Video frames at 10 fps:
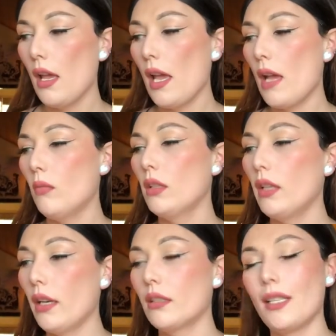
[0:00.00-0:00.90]
And what
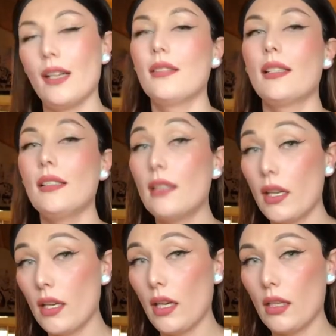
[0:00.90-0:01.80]
Layer does is
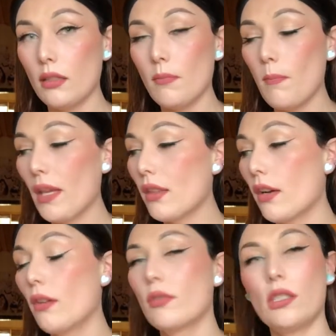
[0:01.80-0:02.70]
they make
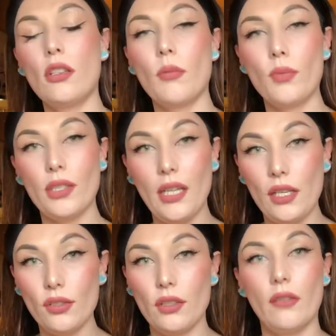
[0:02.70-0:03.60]
their own
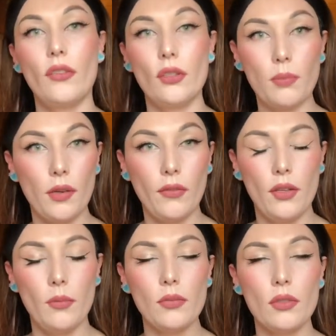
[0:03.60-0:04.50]
interpretation of those perfumes,